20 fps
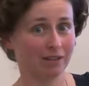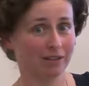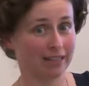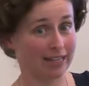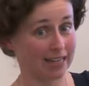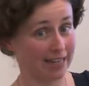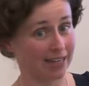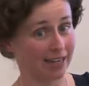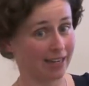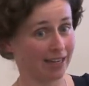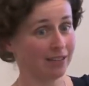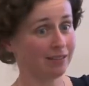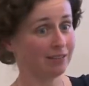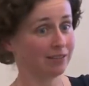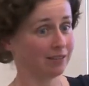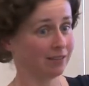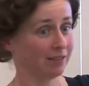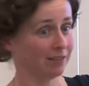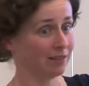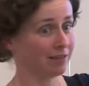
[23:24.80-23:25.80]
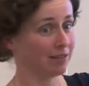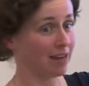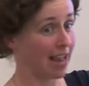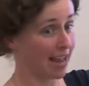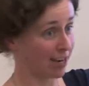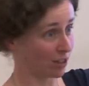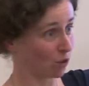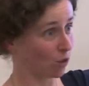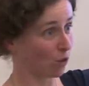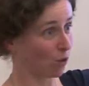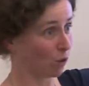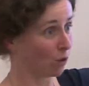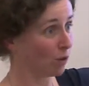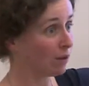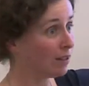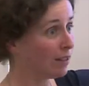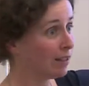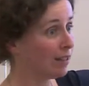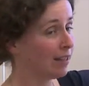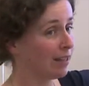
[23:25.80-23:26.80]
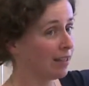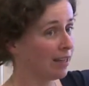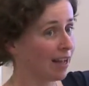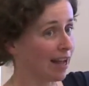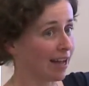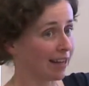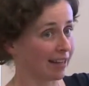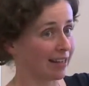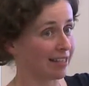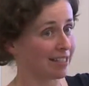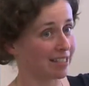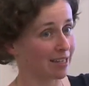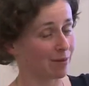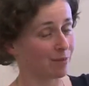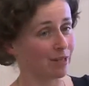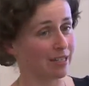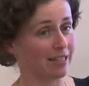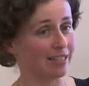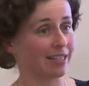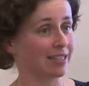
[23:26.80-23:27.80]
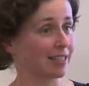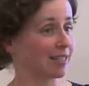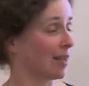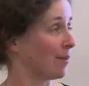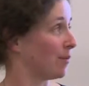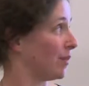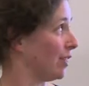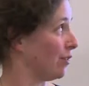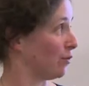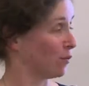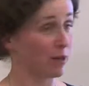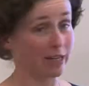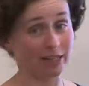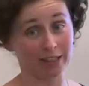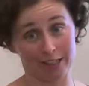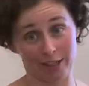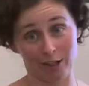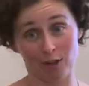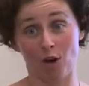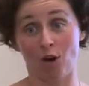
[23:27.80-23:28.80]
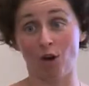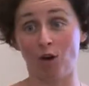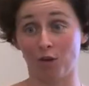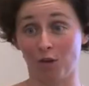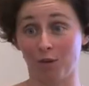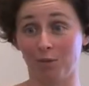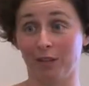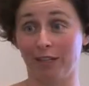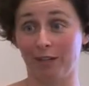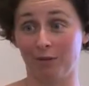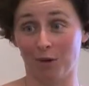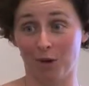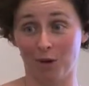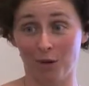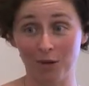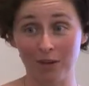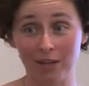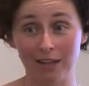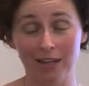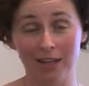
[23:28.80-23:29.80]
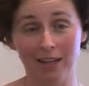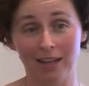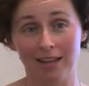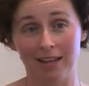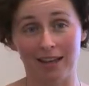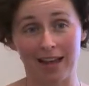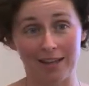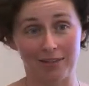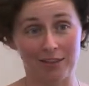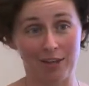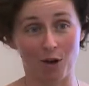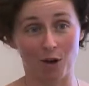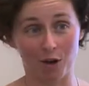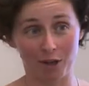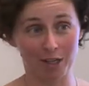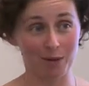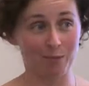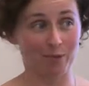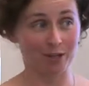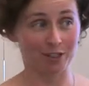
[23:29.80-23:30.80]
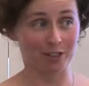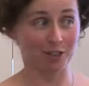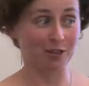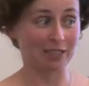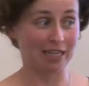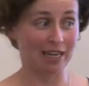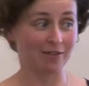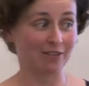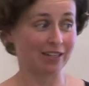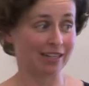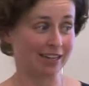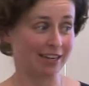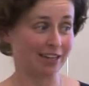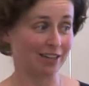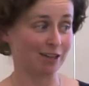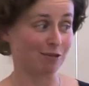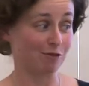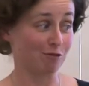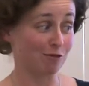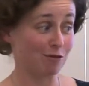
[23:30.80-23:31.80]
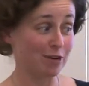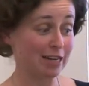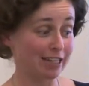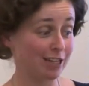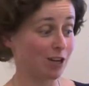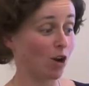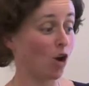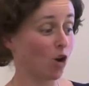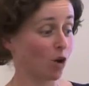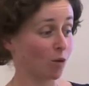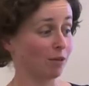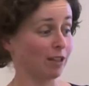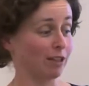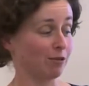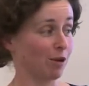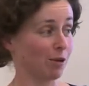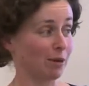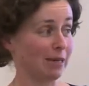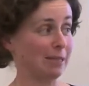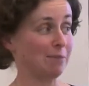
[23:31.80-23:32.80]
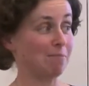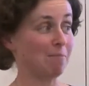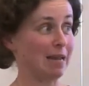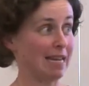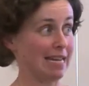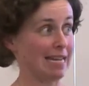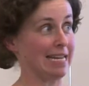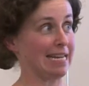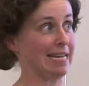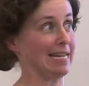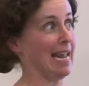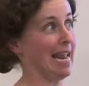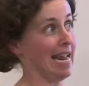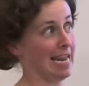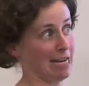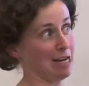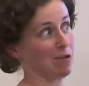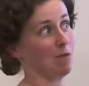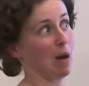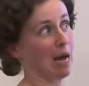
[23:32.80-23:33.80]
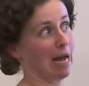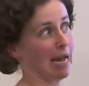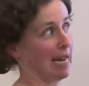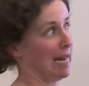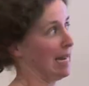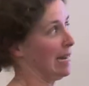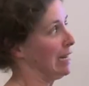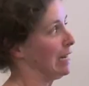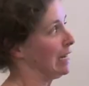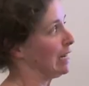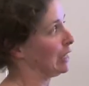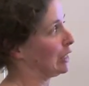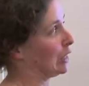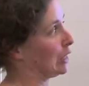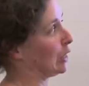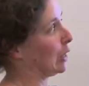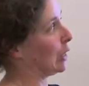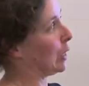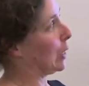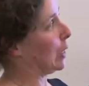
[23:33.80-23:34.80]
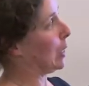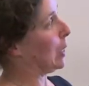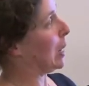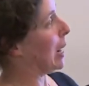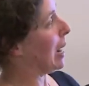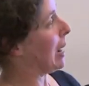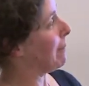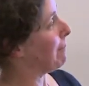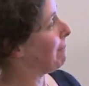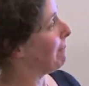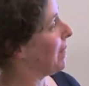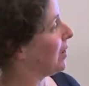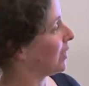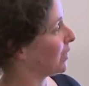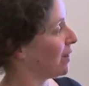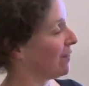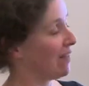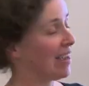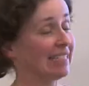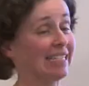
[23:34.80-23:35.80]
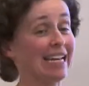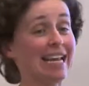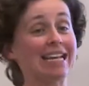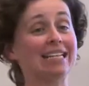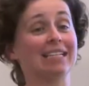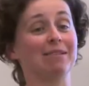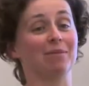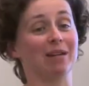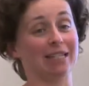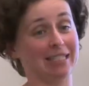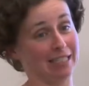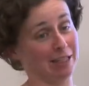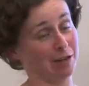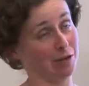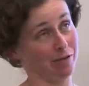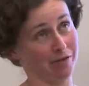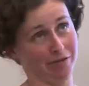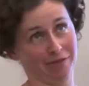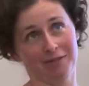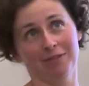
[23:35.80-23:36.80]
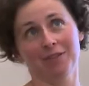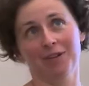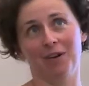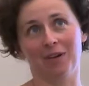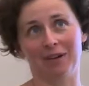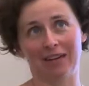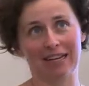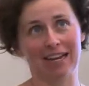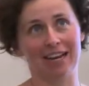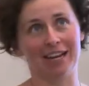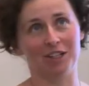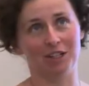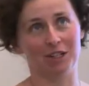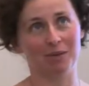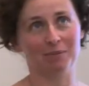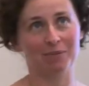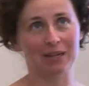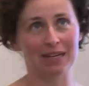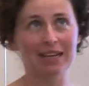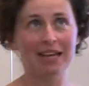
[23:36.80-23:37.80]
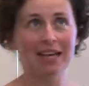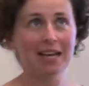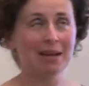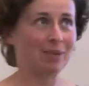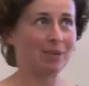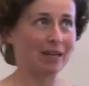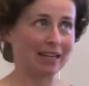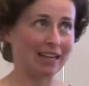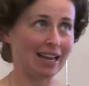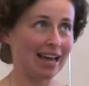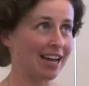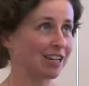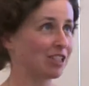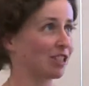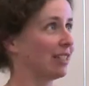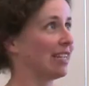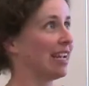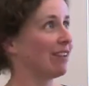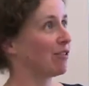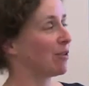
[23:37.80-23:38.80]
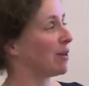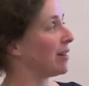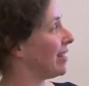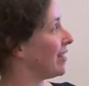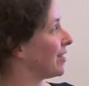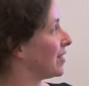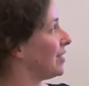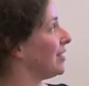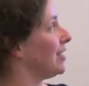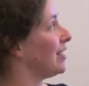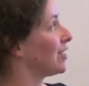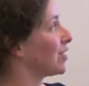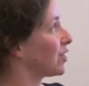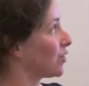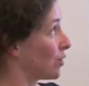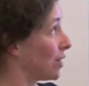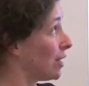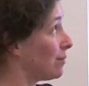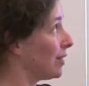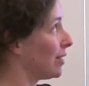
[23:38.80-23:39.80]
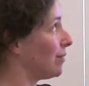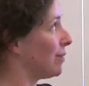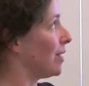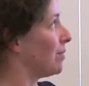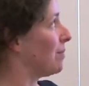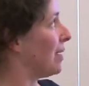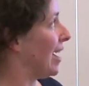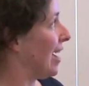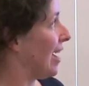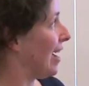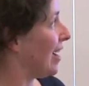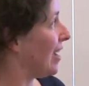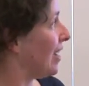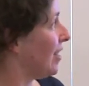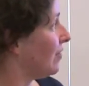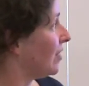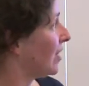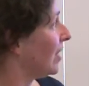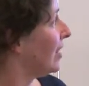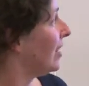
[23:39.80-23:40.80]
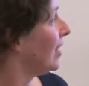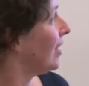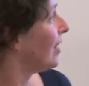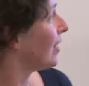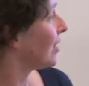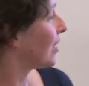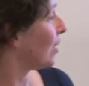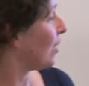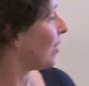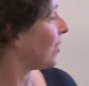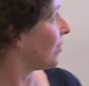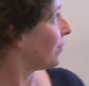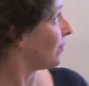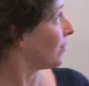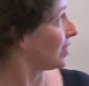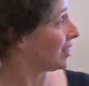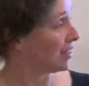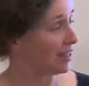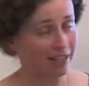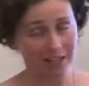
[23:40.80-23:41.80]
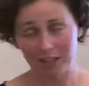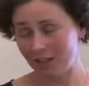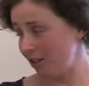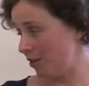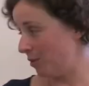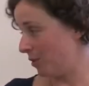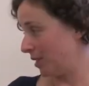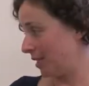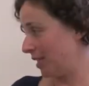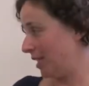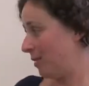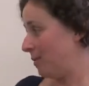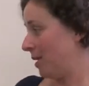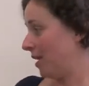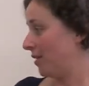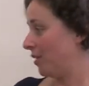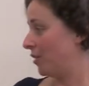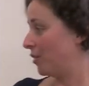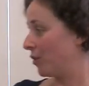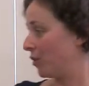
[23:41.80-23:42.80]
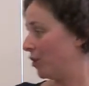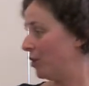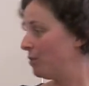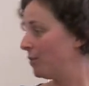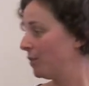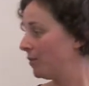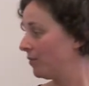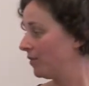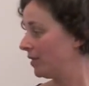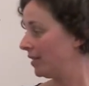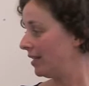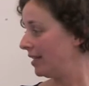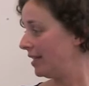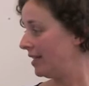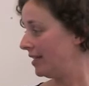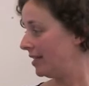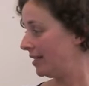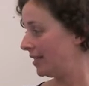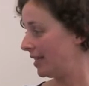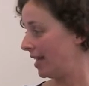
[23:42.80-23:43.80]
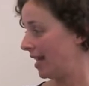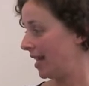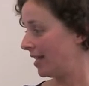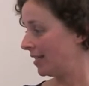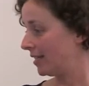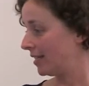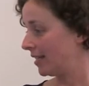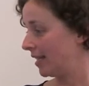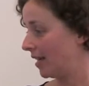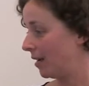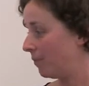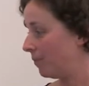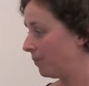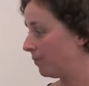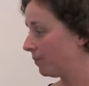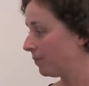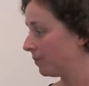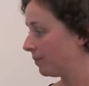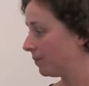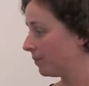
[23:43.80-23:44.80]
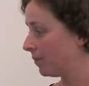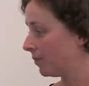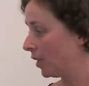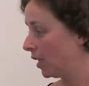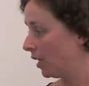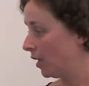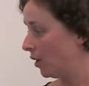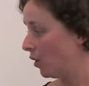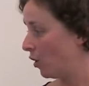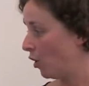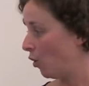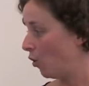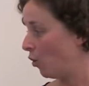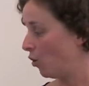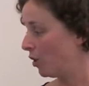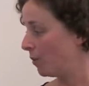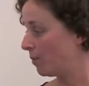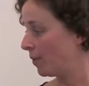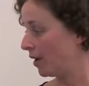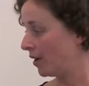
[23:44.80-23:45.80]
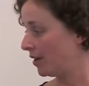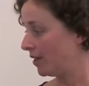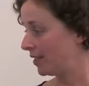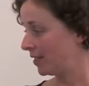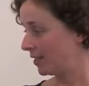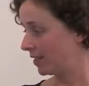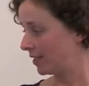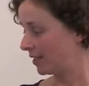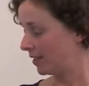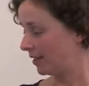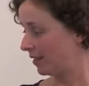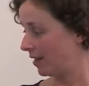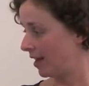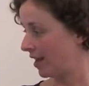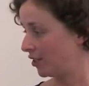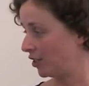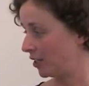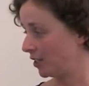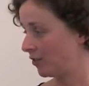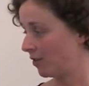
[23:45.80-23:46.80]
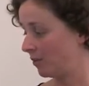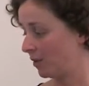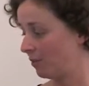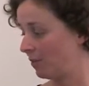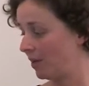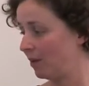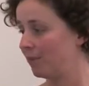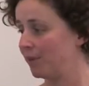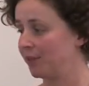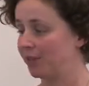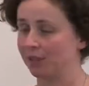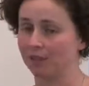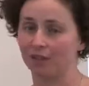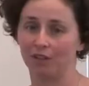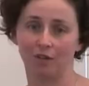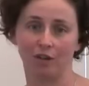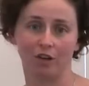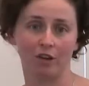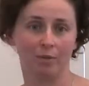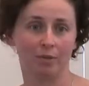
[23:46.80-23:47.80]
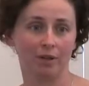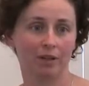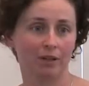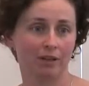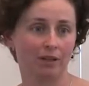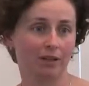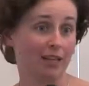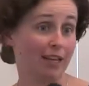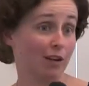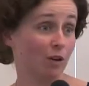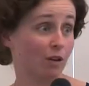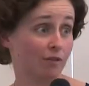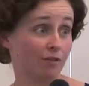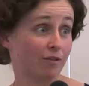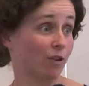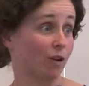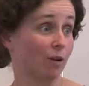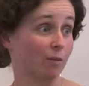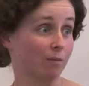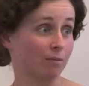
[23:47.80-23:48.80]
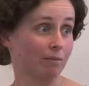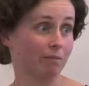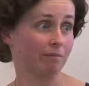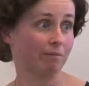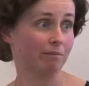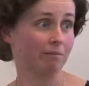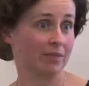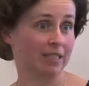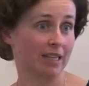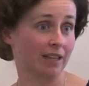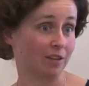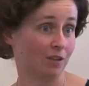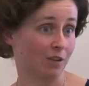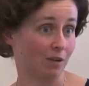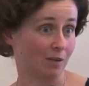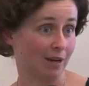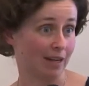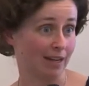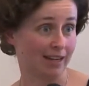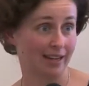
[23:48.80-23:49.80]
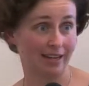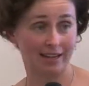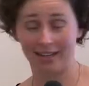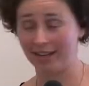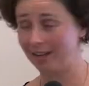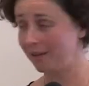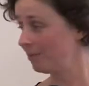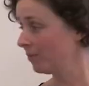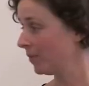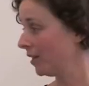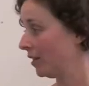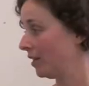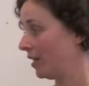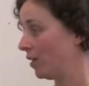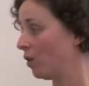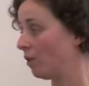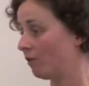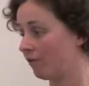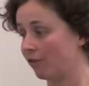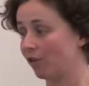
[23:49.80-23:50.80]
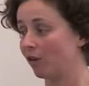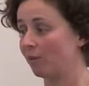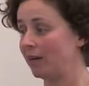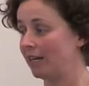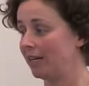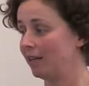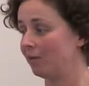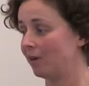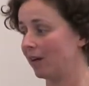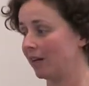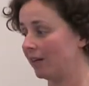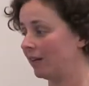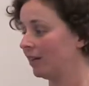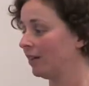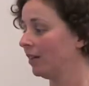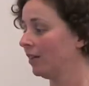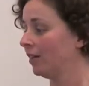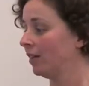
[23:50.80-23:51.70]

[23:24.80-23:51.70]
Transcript: here at all, unless somebody does something really horribly wrong, and the only person who's ever done anything really horribly wrong is me anyway, so I've had to edit myself on occasion, but largely everyone else is extremely well behaved. So the thing that you will see about the group is that all the posts are just from the members of the group. They're not from Southern Otway Landcare. They're not from anyone.